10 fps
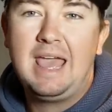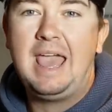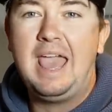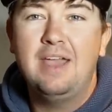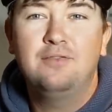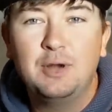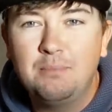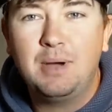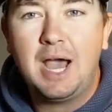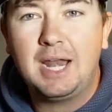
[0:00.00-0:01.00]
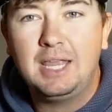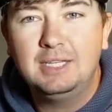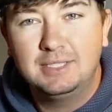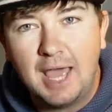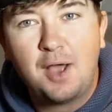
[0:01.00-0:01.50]

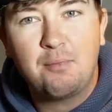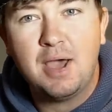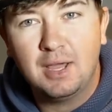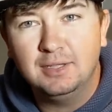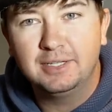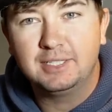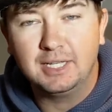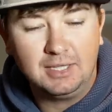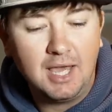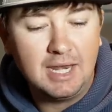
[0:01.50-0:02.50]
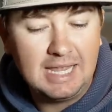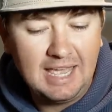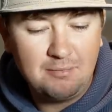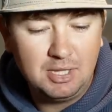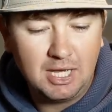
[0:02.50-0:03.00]
everybody's tackle bag looks like that, and it
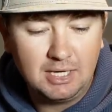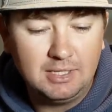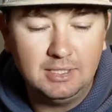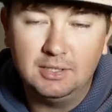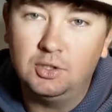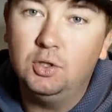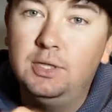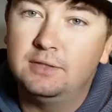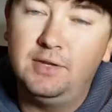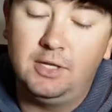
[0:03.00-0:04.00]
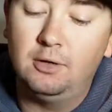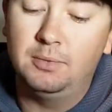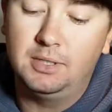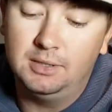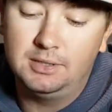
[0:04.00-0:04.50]
gave me the idea to do this video
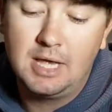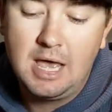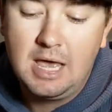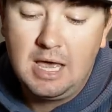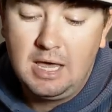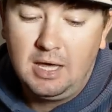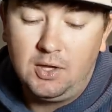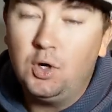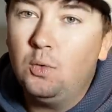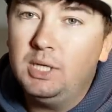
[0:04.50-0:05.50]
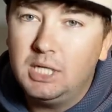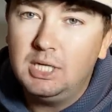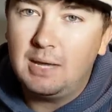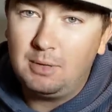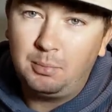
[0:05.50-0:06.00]
because you don't really need
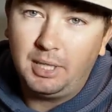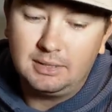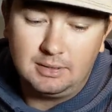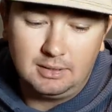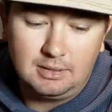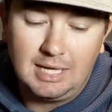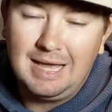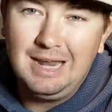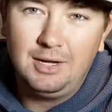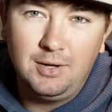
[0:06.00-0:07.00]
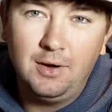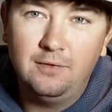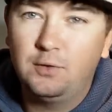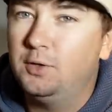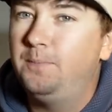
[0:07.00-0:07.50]
that many plastics. They kind of
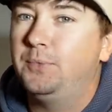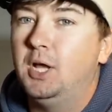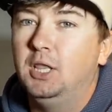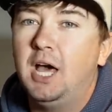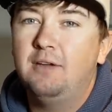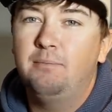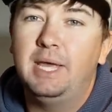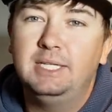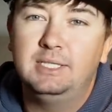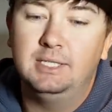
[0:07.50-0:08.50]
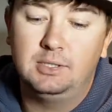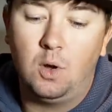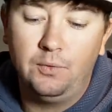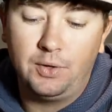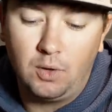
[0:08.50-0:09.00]
cover a lot of bases
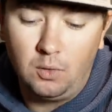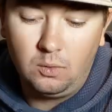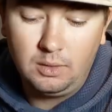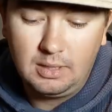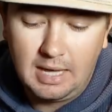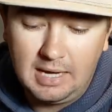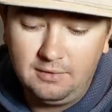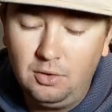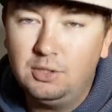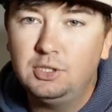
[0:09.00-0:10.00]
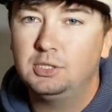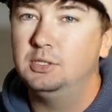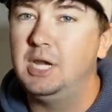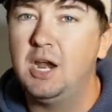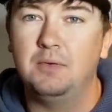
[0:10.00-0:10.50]
on their own, and you can
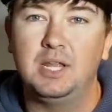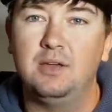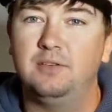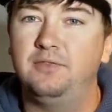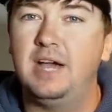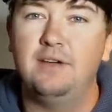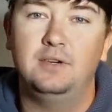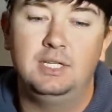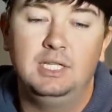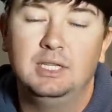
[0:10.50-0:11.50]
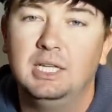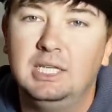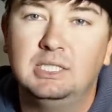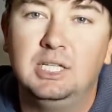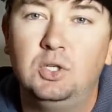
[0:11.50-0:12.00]
just narrow it down to 5 or 10
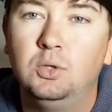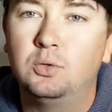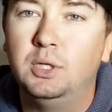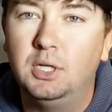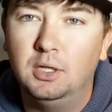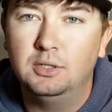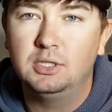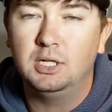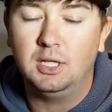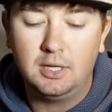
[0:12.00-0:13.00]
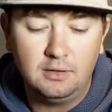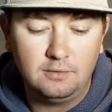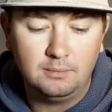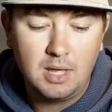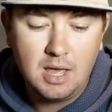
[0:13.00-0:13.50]
things, get 2 or 3 colors in a lot of
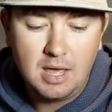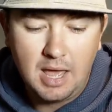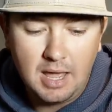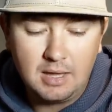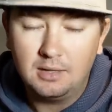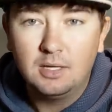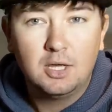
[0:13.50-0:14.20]
them, and